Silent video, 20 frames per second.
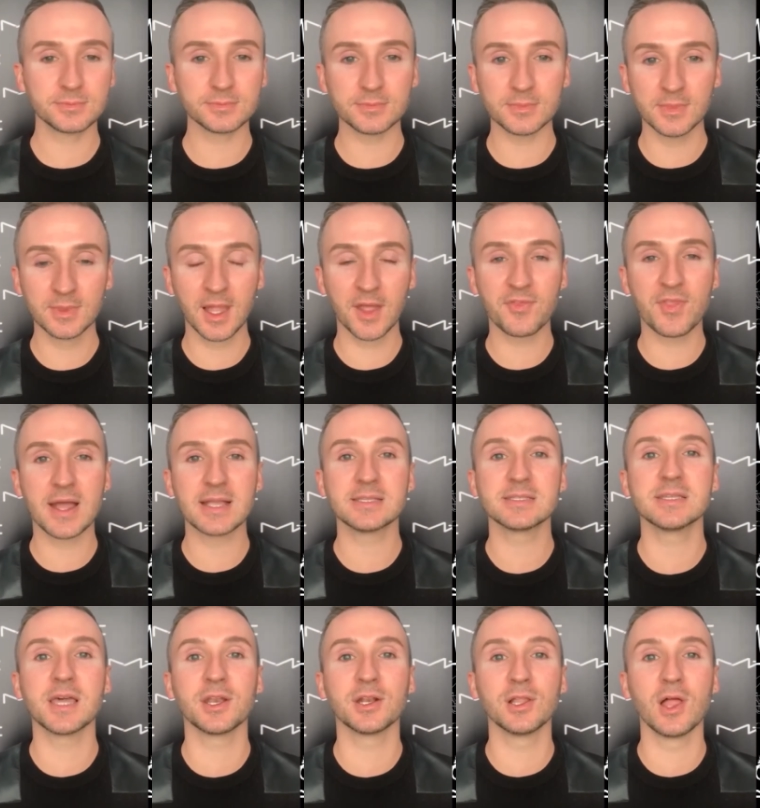let that
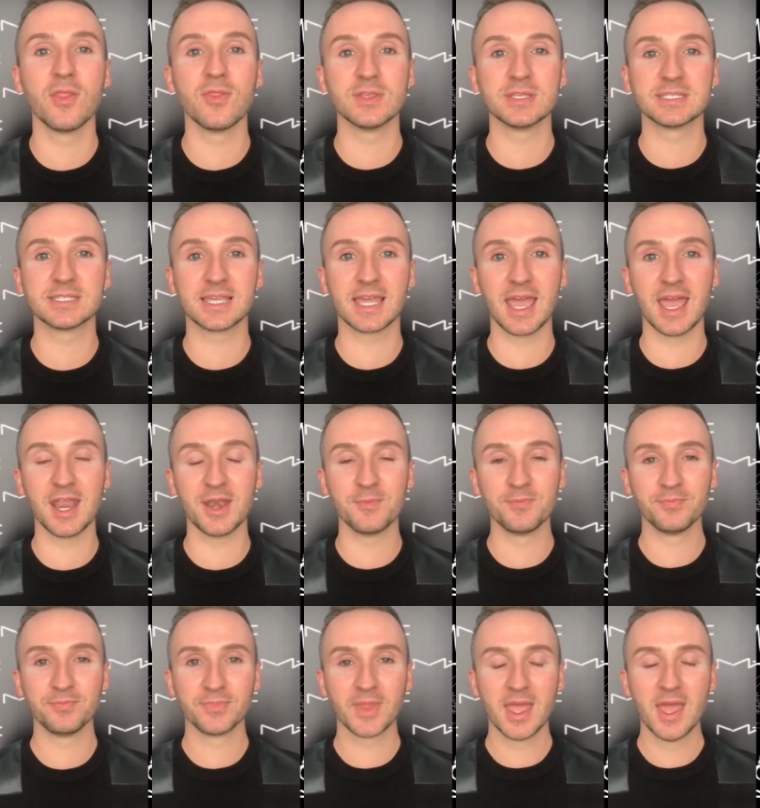settle on the skin.
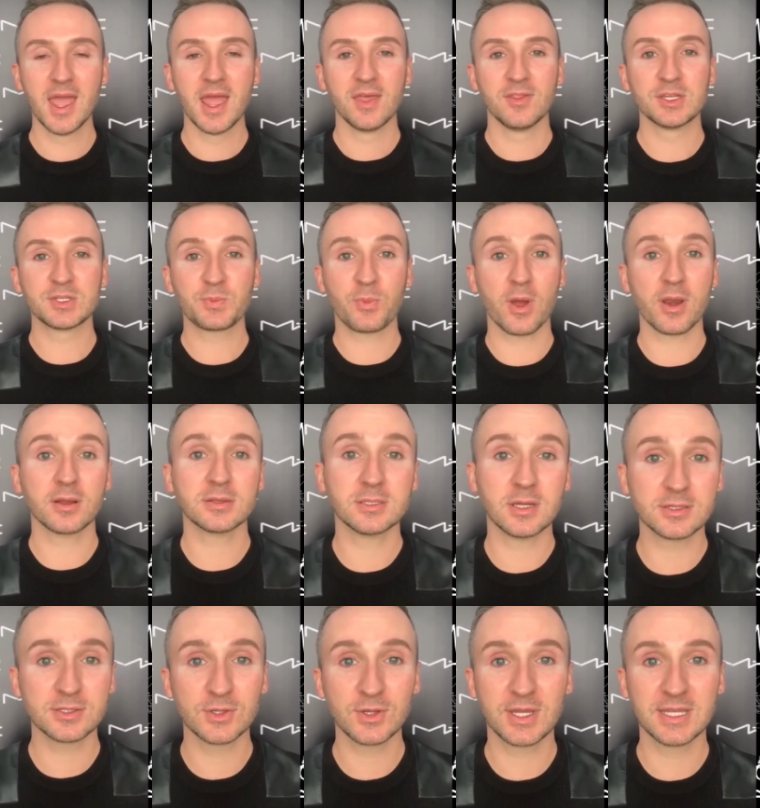This product
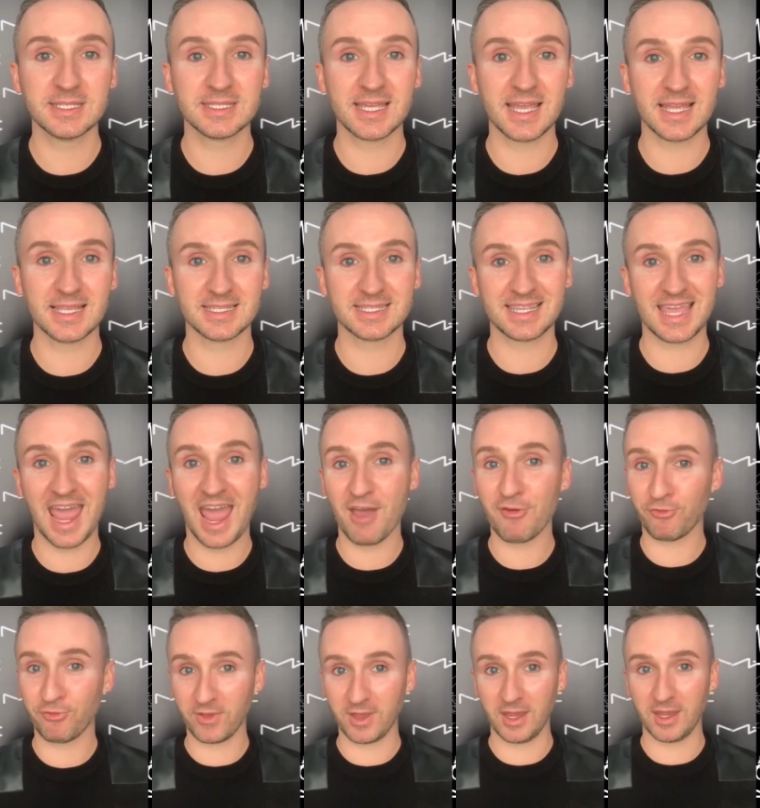also contains
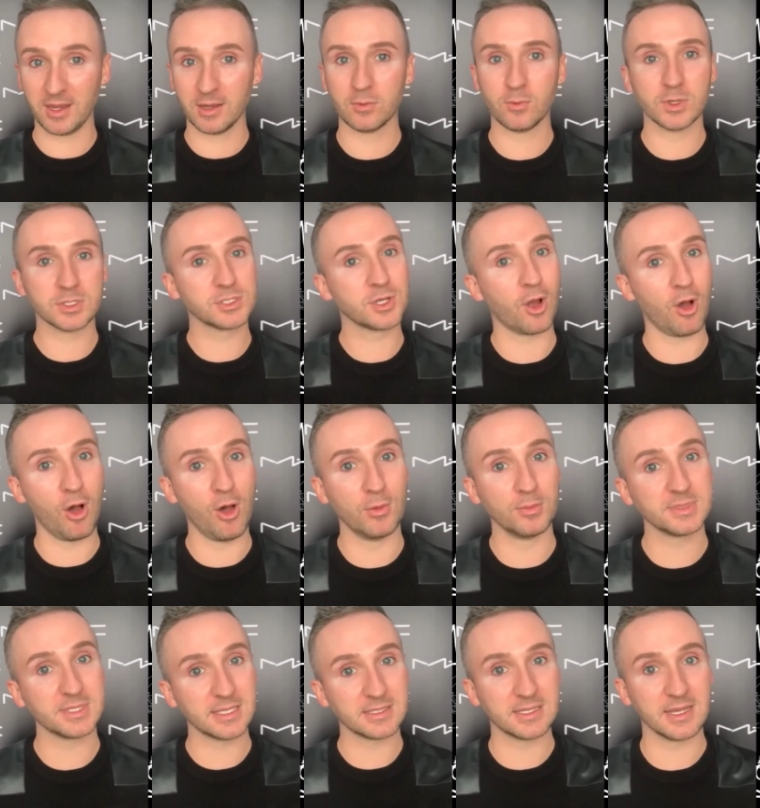caffeine, which calms,
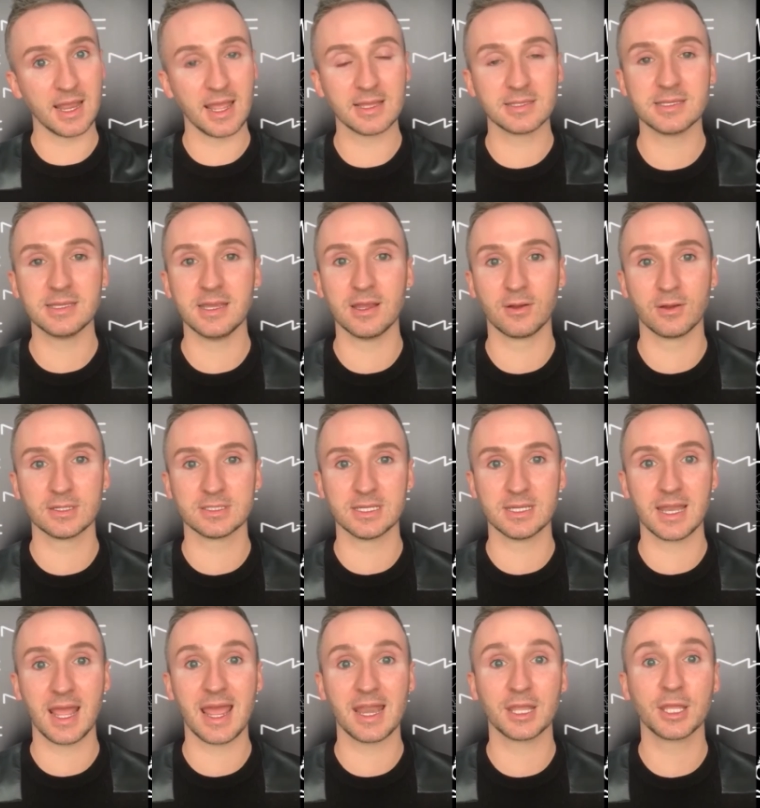that's an anti-irritant,
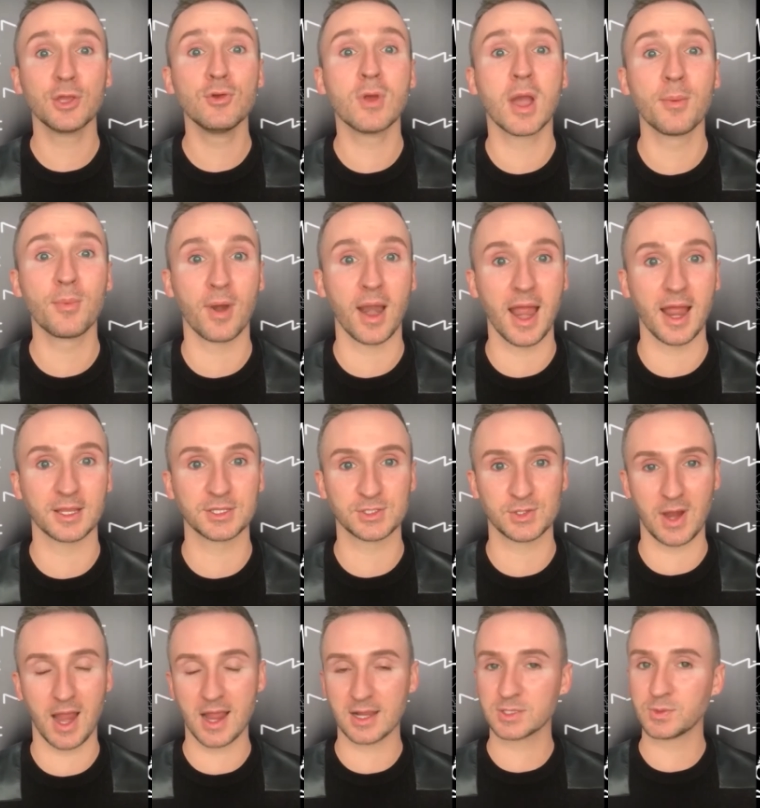and cucumber
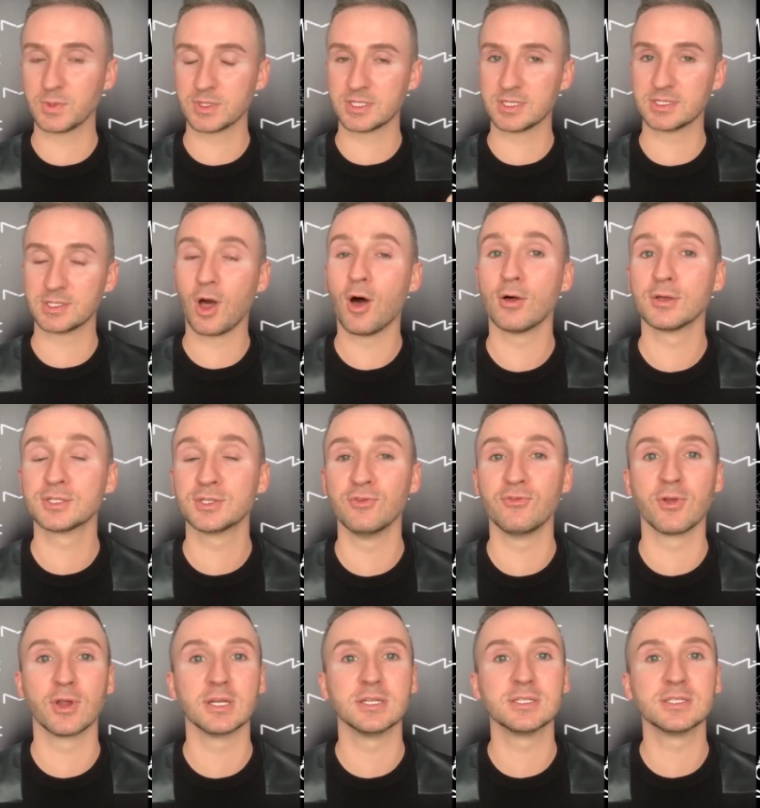extract, which is also
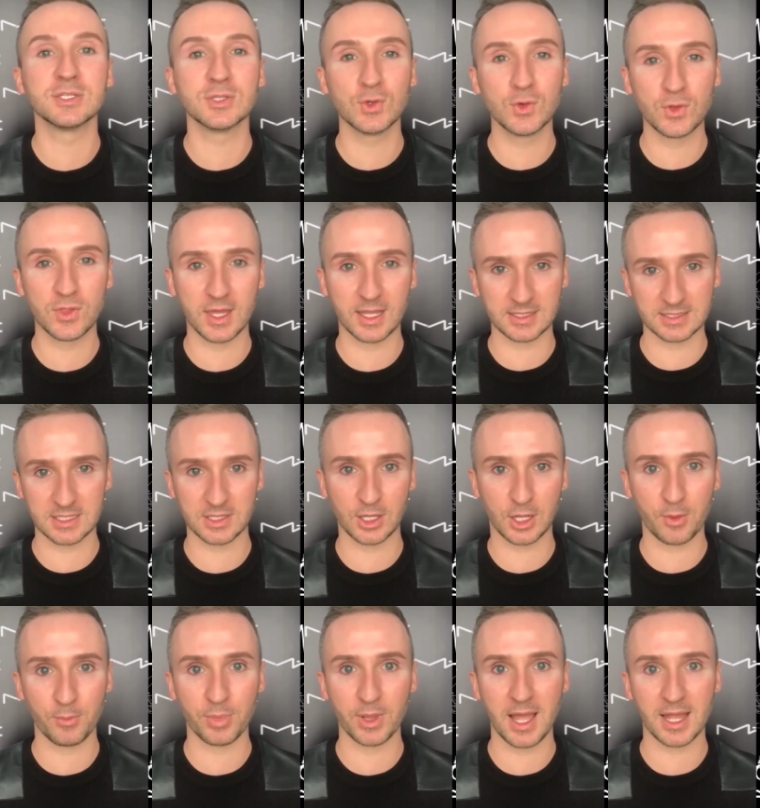very soothing to the
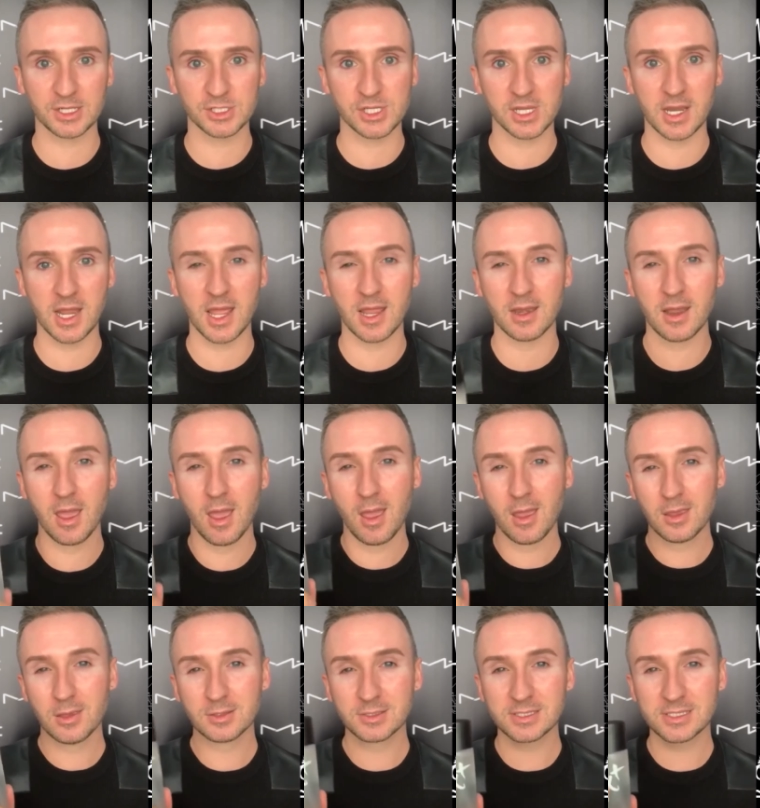complexion. And
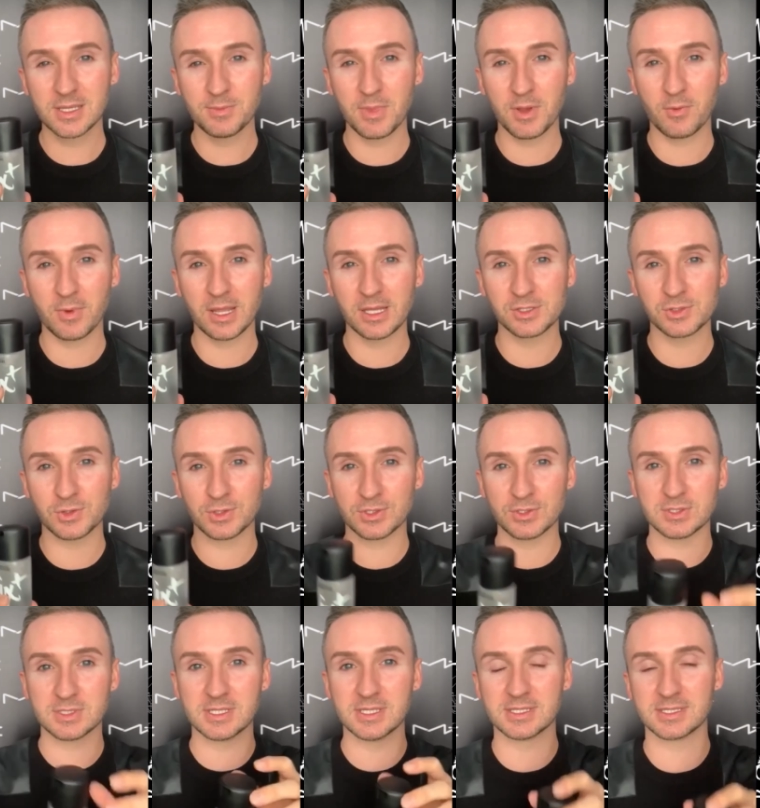you'll see me reintroduce
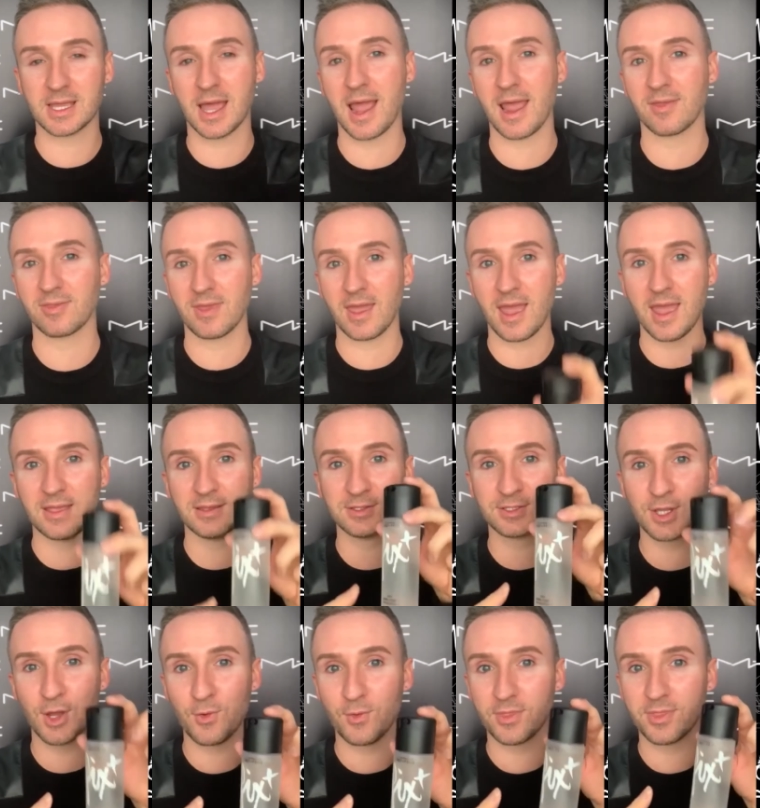this guy at the end.
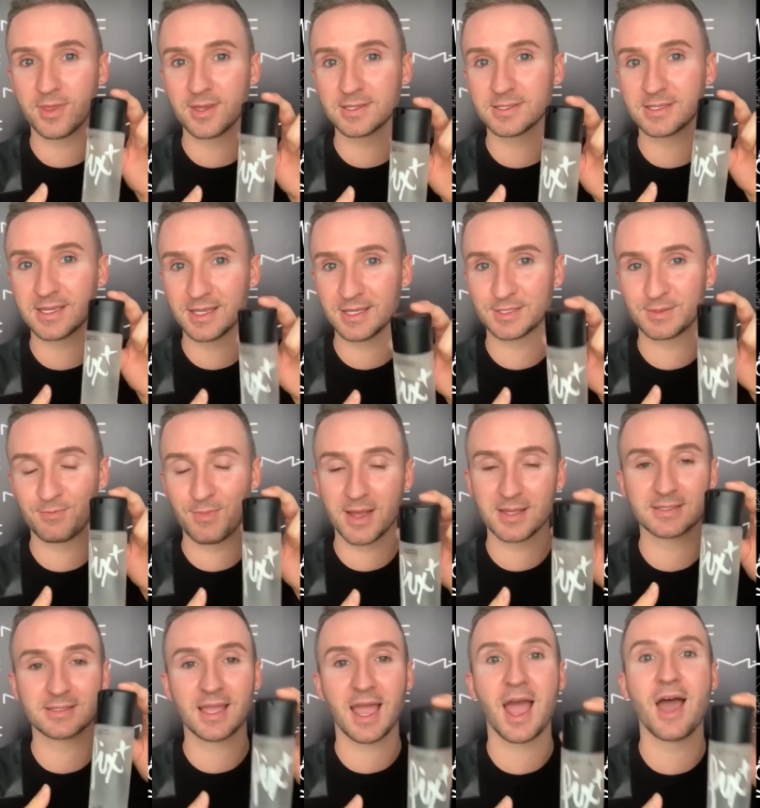So this is
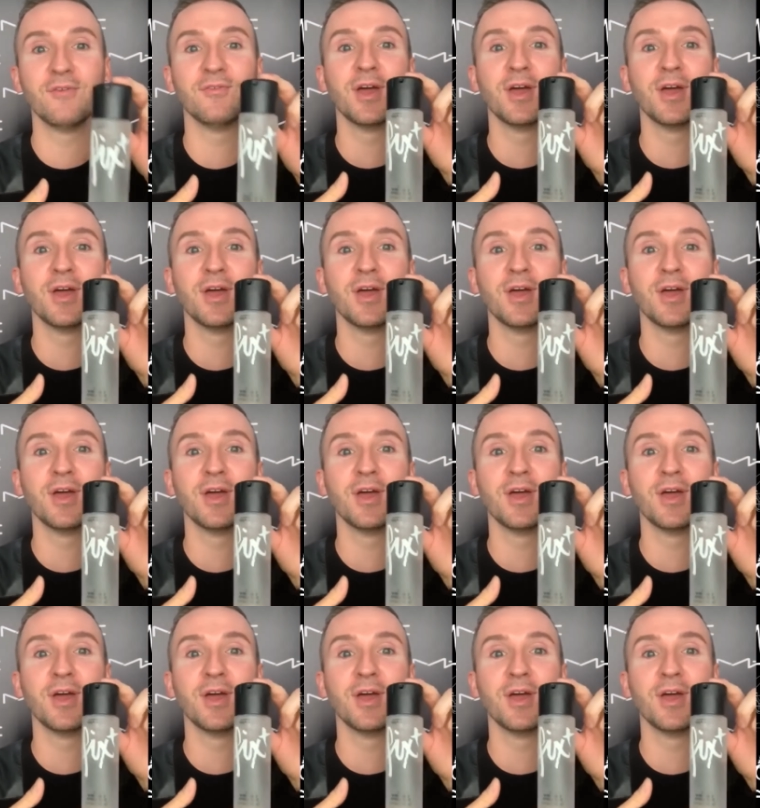must-have